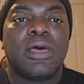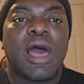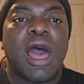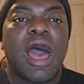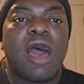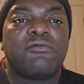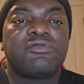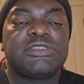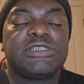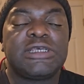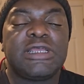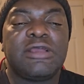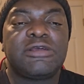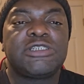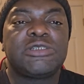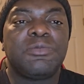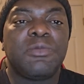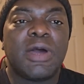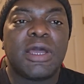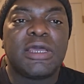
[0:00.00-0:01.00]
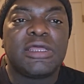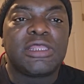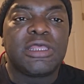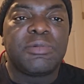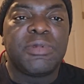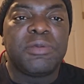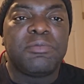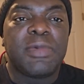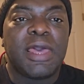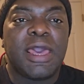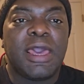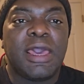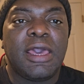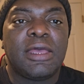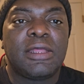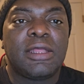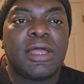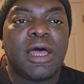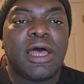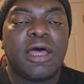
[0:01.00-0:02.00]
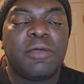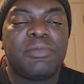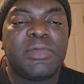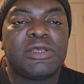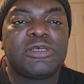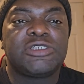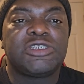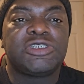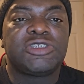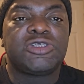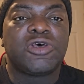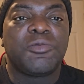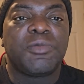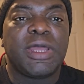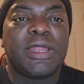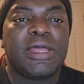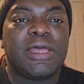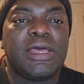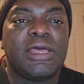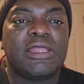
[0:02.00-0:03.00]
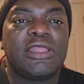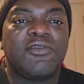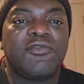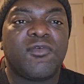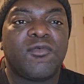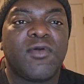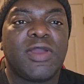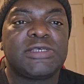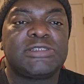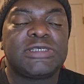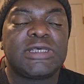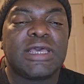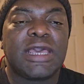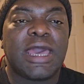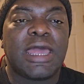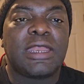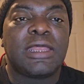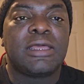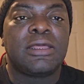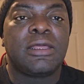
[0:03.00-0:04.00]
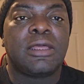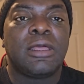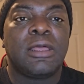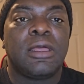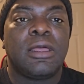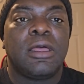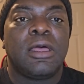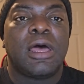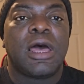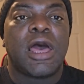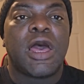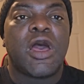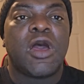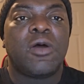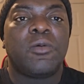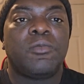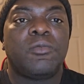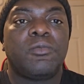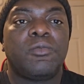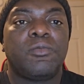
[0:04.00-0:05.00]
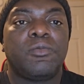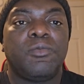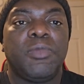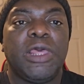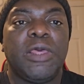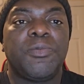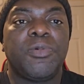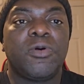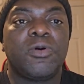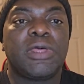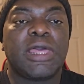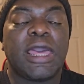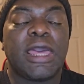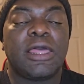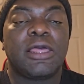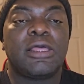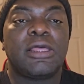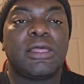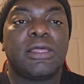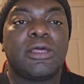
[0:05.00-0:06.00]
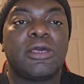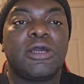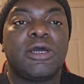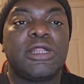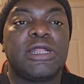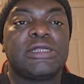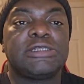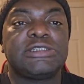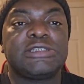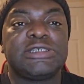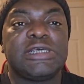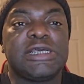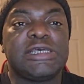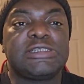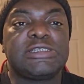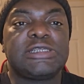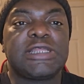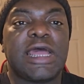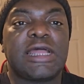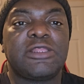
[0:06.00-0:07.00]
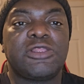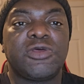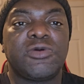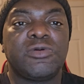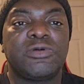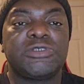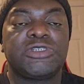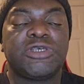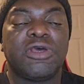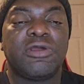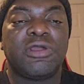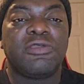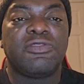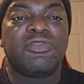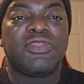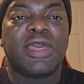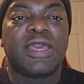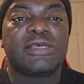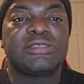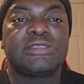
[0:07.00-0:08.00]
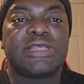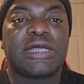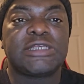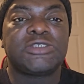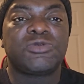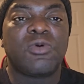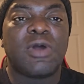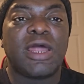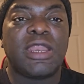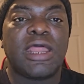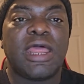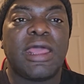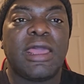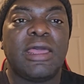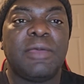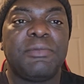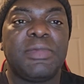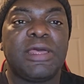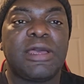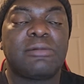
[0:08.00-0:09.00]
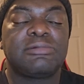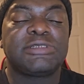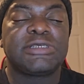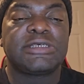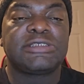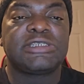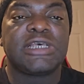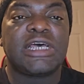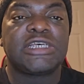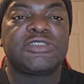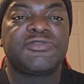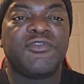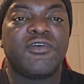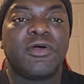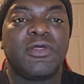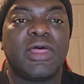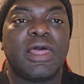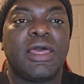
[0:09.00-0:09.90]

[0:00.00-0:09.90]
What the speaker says: Obviously, there's money to be made. There's so many different ways to get it. People get good and seasoned at doing certain things. That's why they become successful.